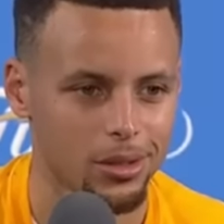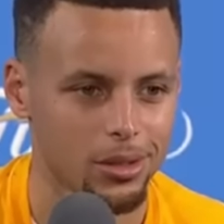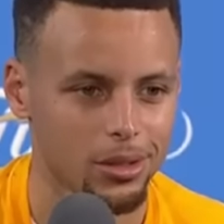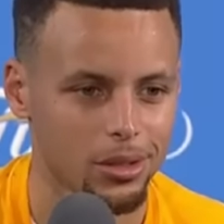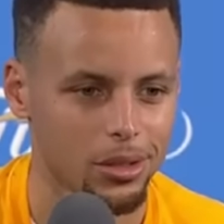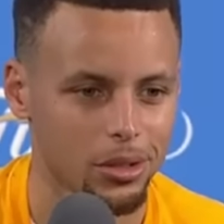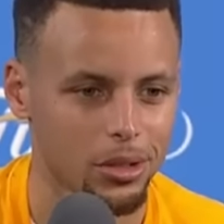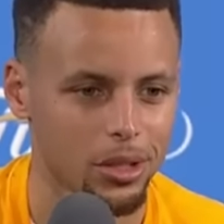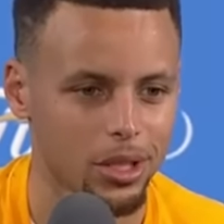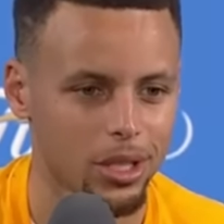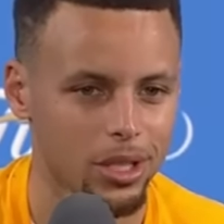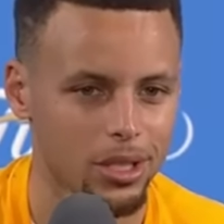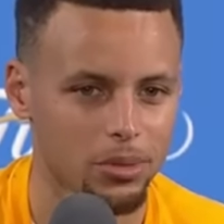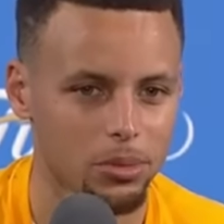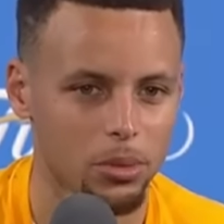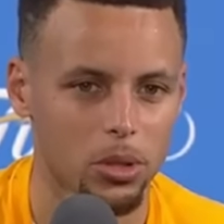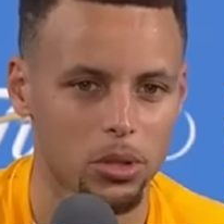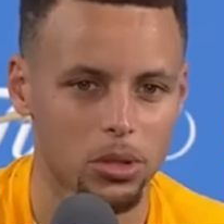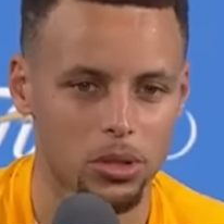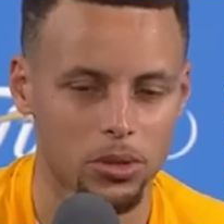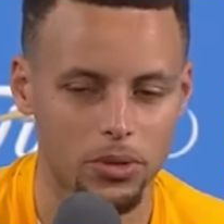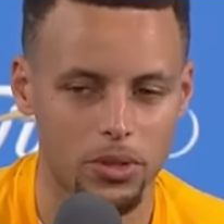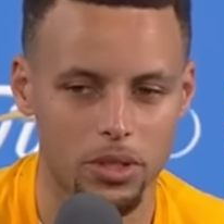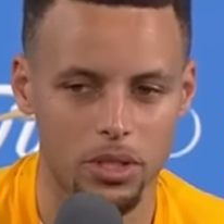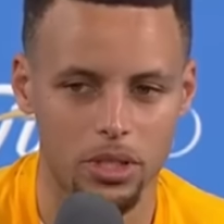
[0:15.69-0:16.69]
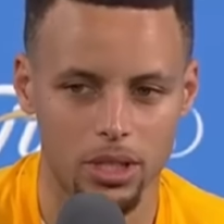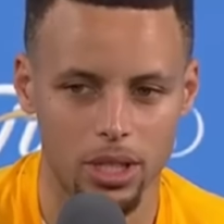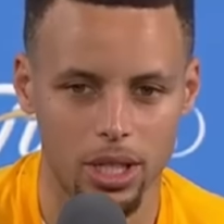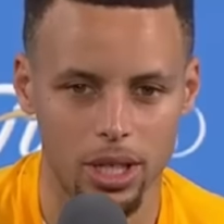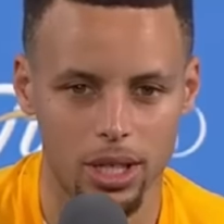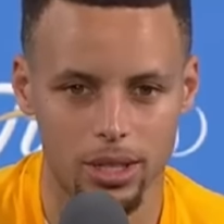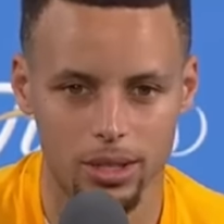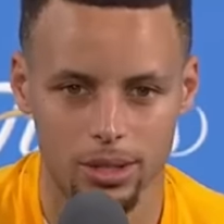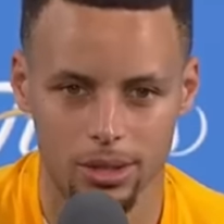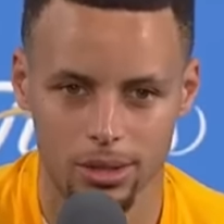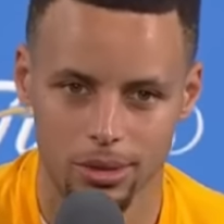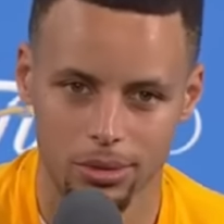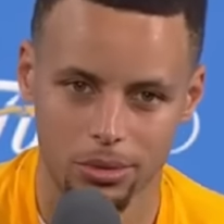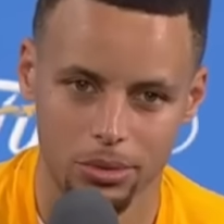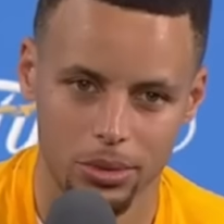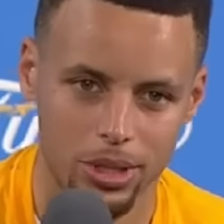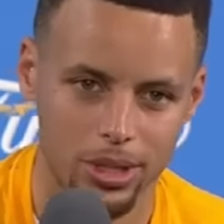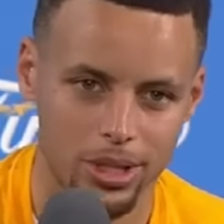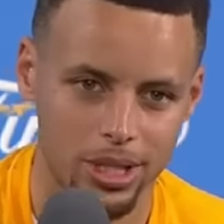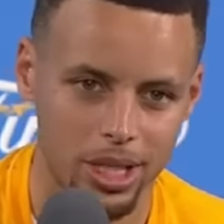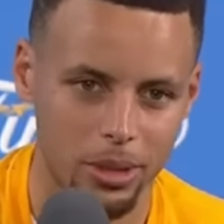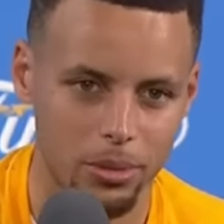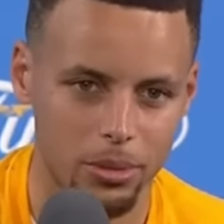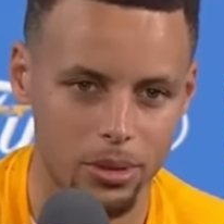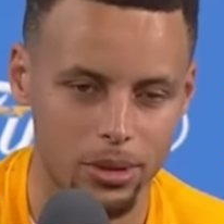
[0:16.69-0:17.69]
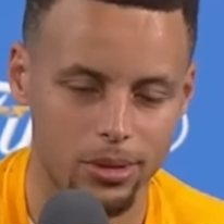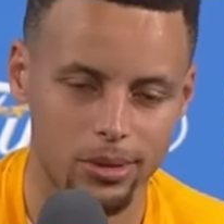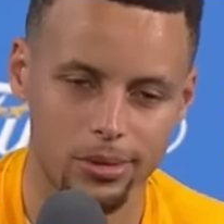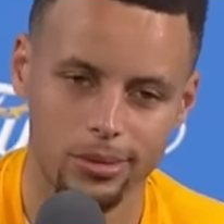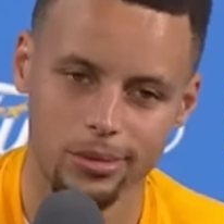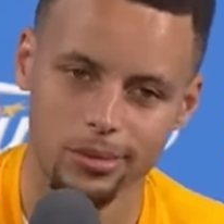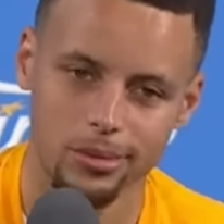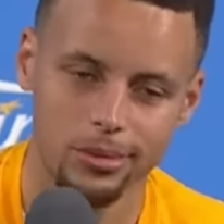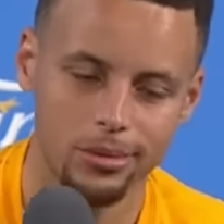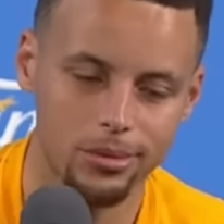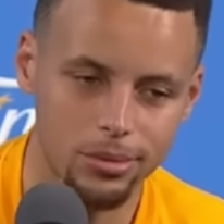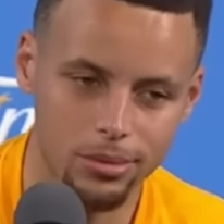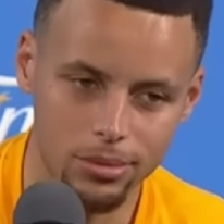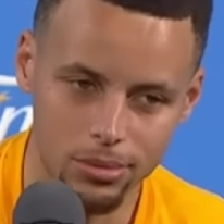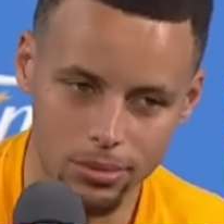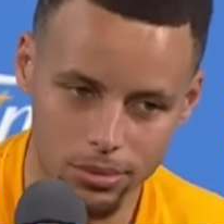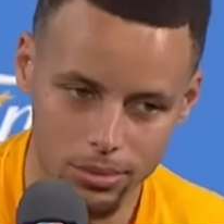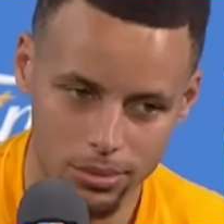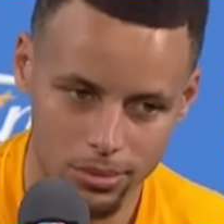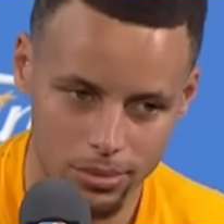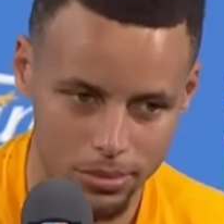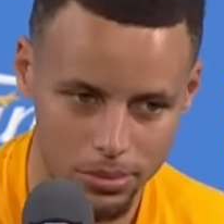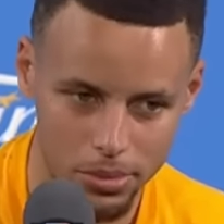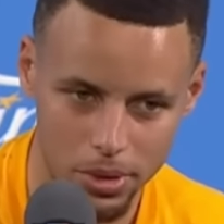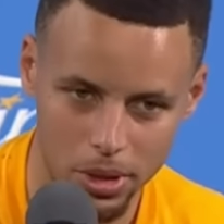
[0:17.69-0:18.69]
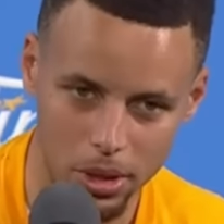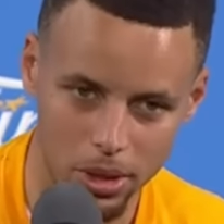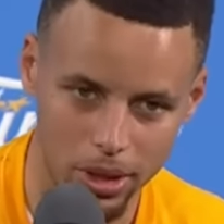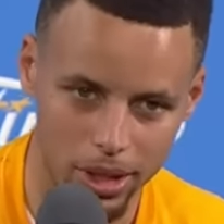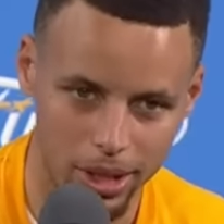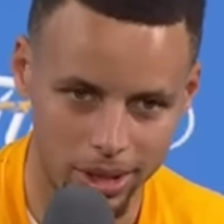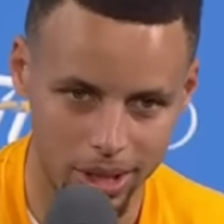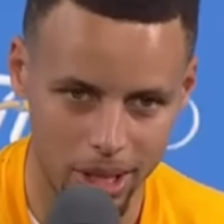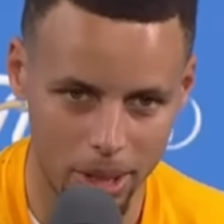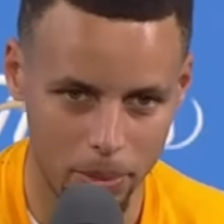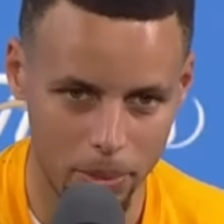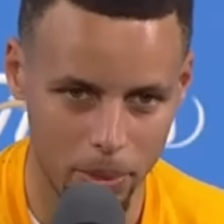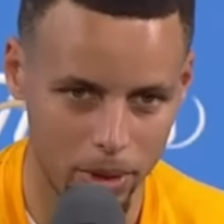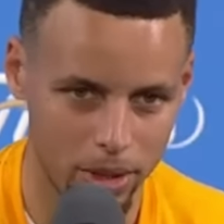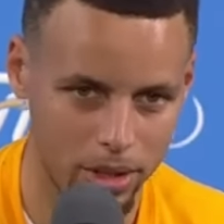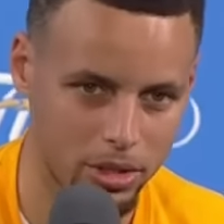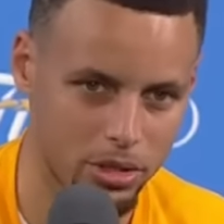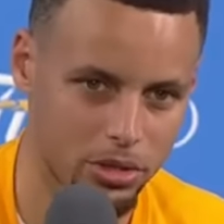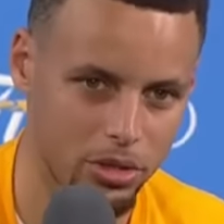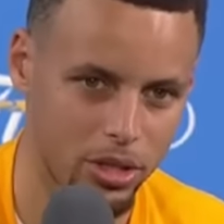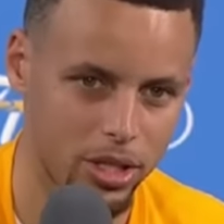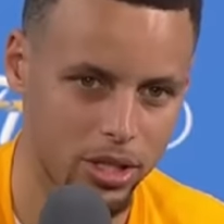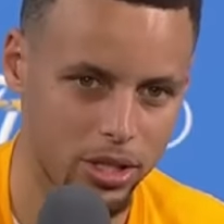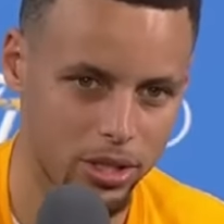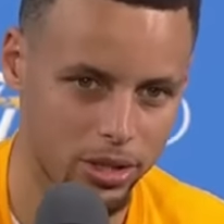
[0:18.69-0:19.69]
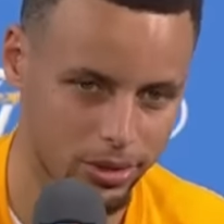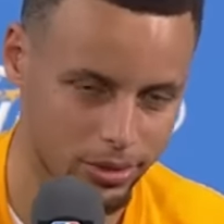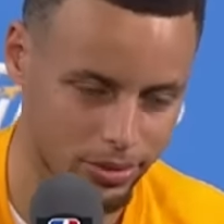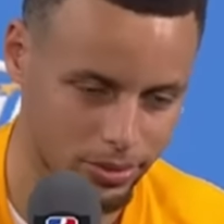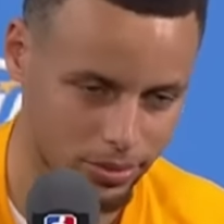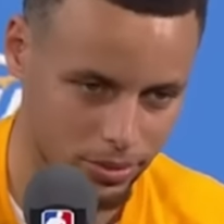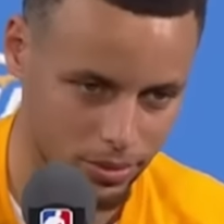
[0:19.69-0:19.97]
you know, gets most of his shots when he's able to, you know, get that penetration.